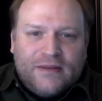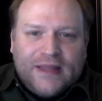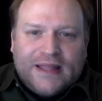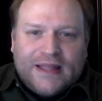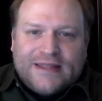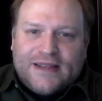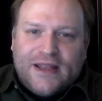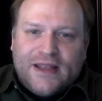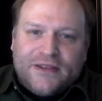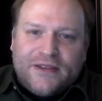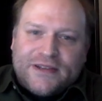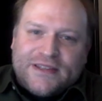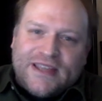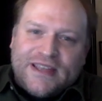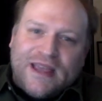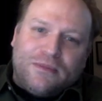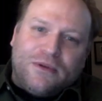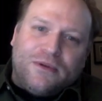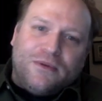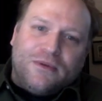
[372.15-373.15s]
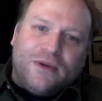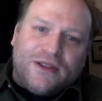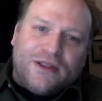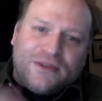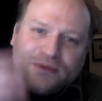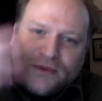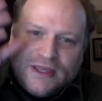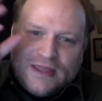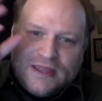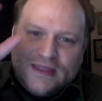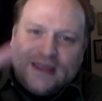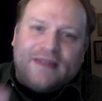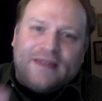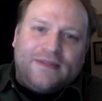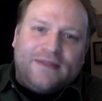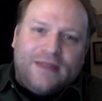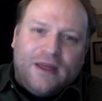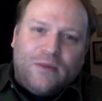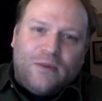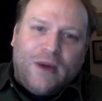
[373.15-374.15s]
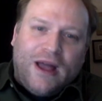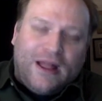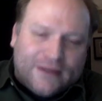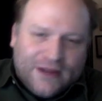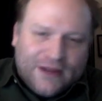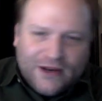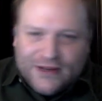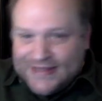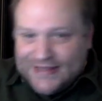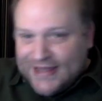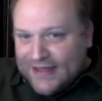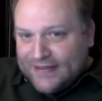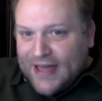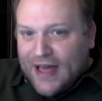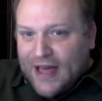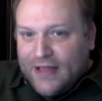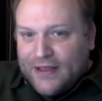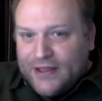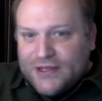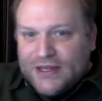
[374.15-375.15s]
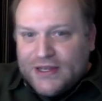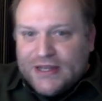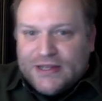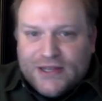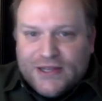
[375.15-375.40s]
That's another example where it's really a Wild Cards anthology,